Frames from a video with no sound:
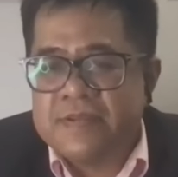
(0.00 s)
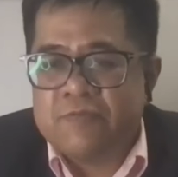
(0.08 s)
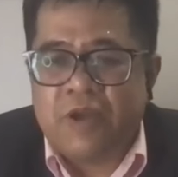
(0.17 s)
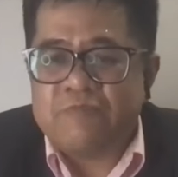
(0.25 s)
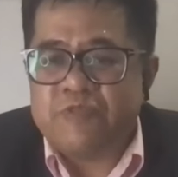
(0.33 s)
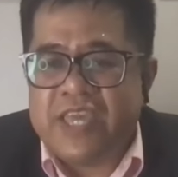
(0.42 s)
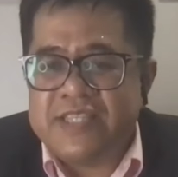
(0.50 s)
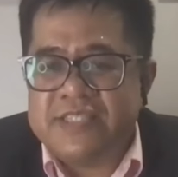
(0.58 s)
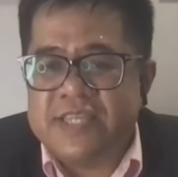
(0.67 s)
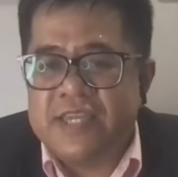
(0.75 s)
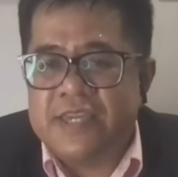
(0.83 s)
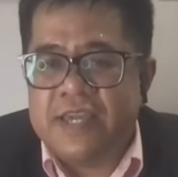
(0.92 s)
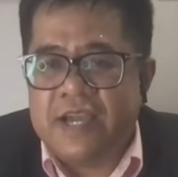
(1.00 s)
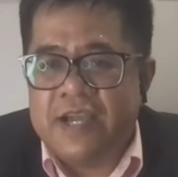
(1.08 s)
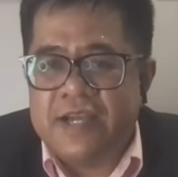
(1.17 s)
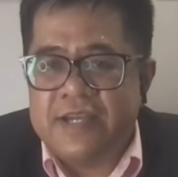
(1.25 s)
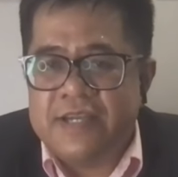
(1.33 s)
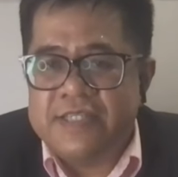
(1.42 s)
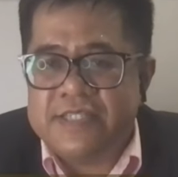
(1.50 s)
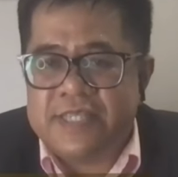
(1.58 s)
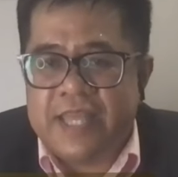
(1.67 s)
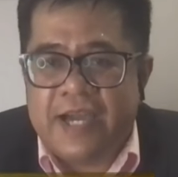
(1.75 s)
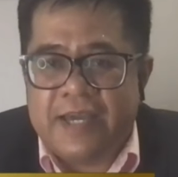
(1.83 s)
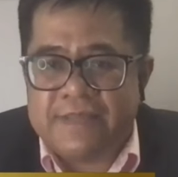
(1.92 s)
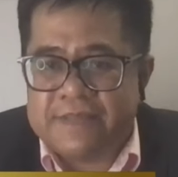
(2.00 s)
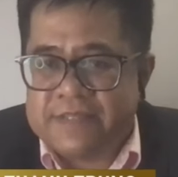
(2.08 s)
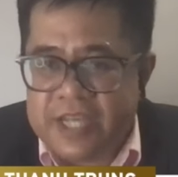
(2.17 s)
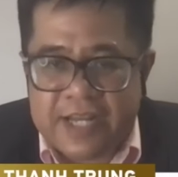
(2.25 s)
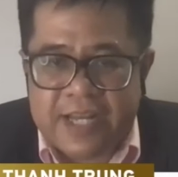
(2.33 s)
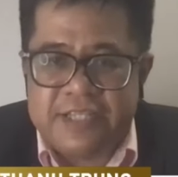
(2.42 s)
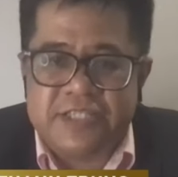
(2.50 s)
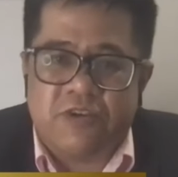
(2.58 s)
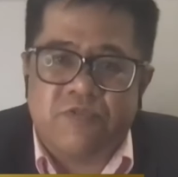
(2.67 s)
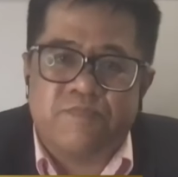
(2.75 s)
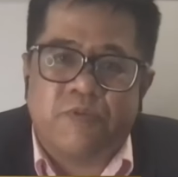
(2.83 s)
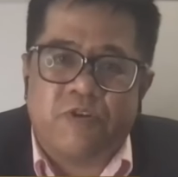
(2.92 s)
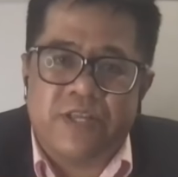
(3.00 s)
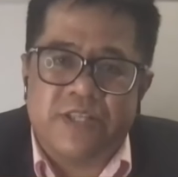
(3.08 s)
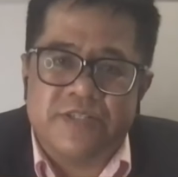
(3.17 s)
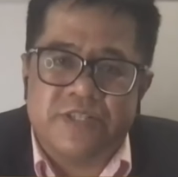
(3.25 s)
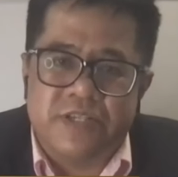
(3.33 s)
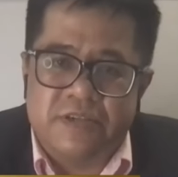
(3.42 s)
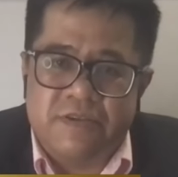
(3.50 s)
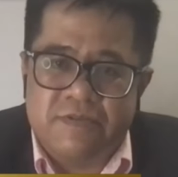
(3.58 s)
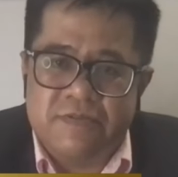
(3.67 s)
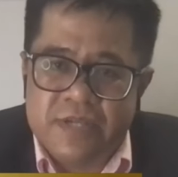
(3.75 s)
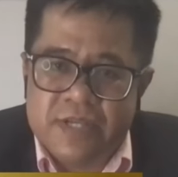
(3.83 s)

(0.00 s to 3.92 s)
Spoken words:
What we can see is that China is so important to